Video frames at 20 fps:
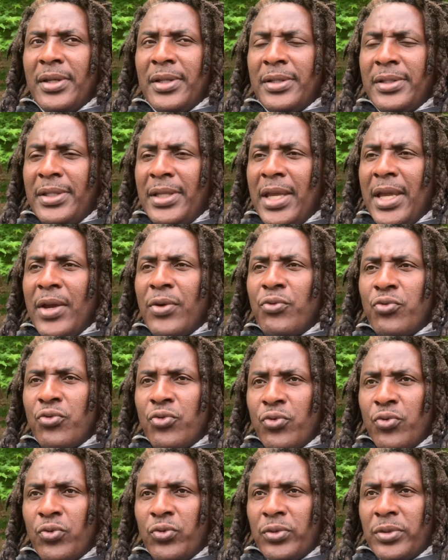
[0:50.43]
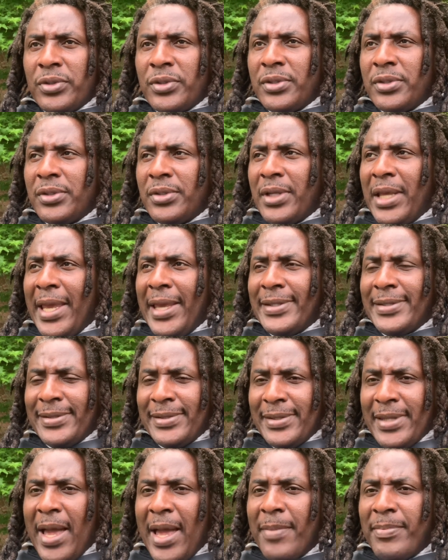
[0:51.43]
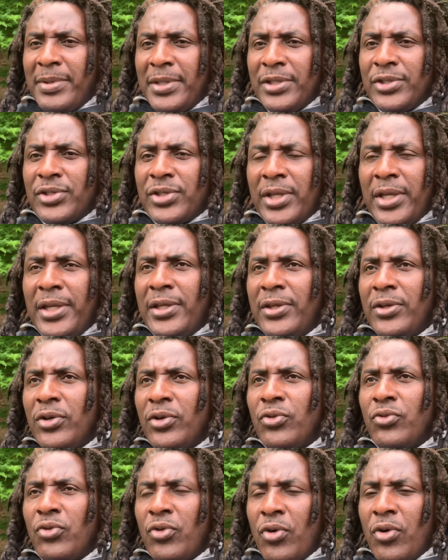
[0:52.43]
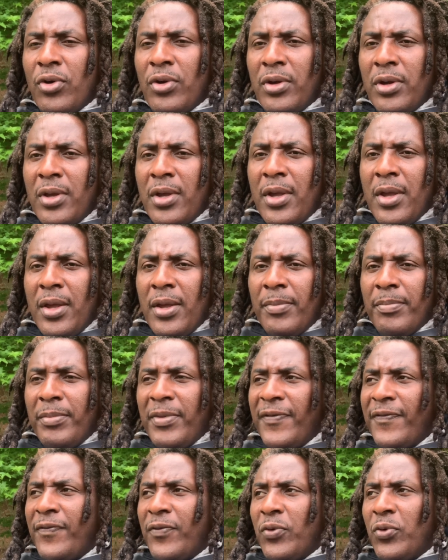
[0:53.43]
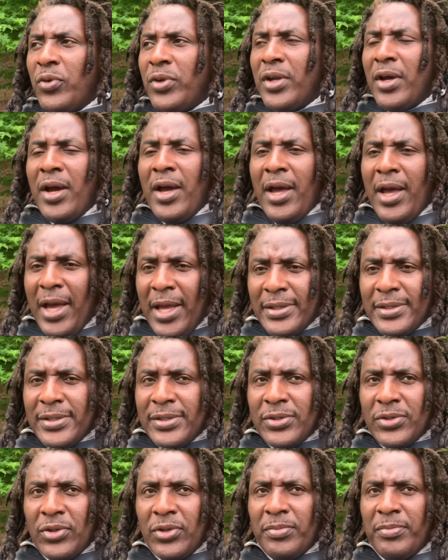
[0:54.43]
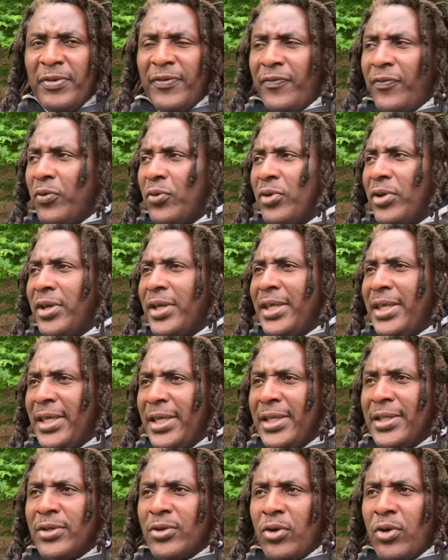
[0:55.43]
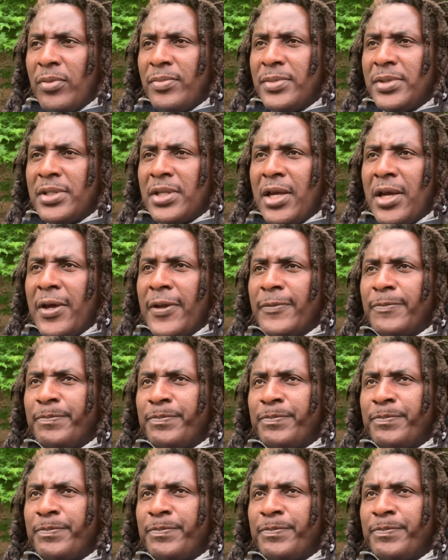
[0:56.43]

their roots established in the ground before the hot sun, before the heat comes on.